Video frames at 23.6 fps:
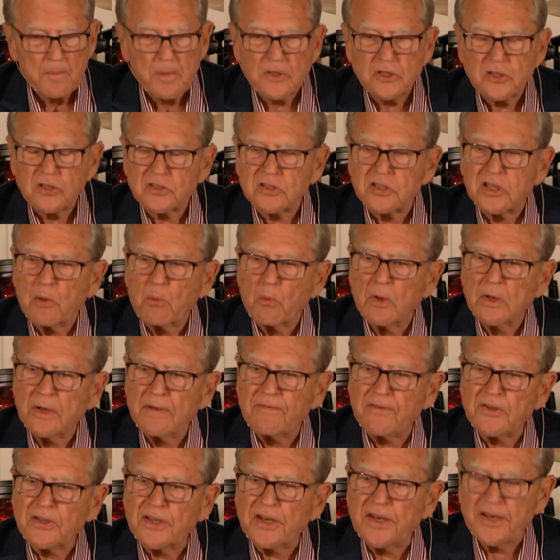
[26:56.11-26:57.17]
But you see, we're
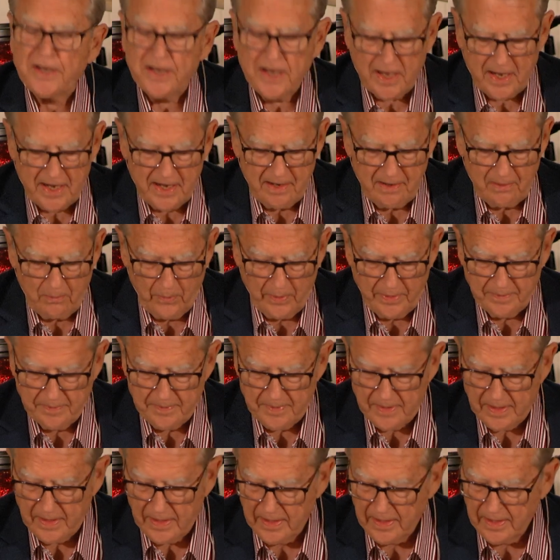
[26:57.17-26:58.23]
living in a day
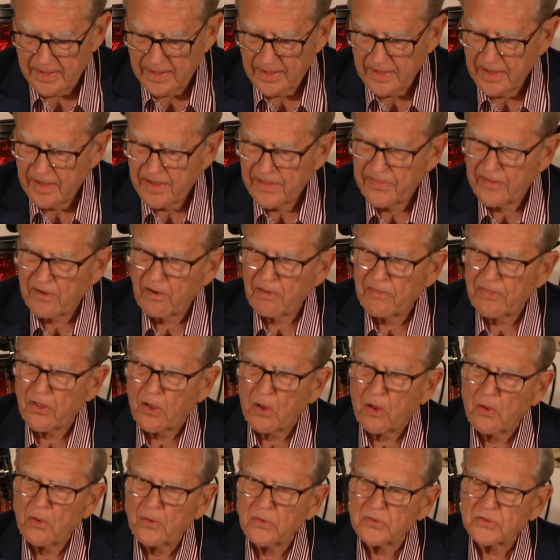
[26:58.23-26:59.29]
when there are
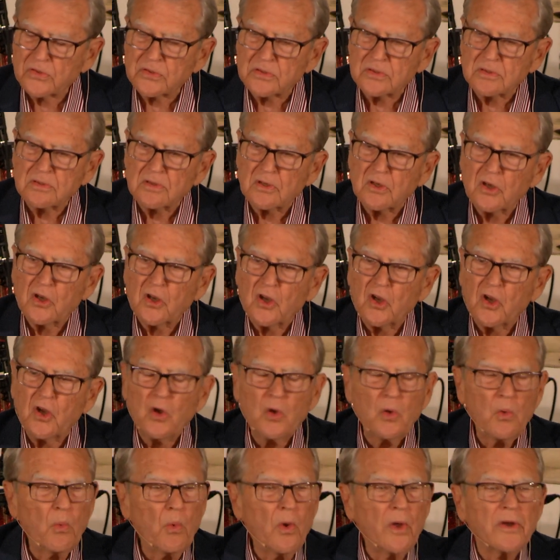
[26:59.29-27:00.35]
those
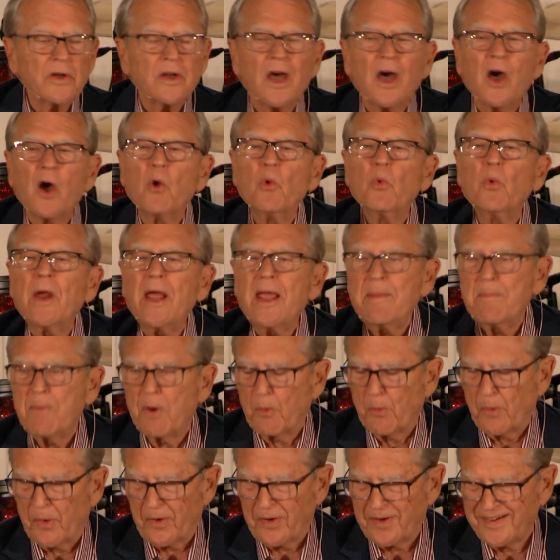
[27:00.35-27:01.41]
who want a
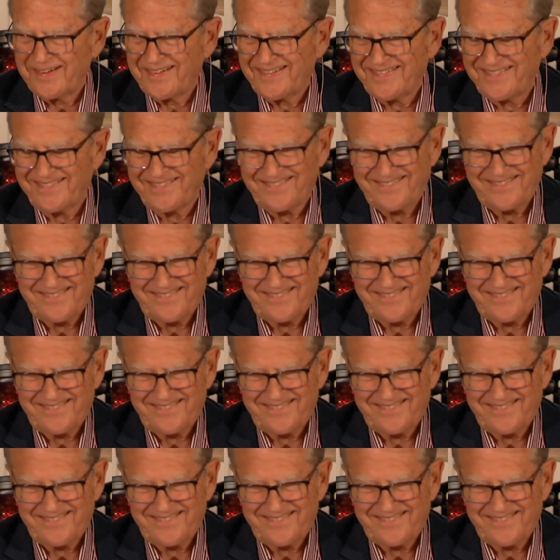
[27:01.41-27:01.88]
rhema word.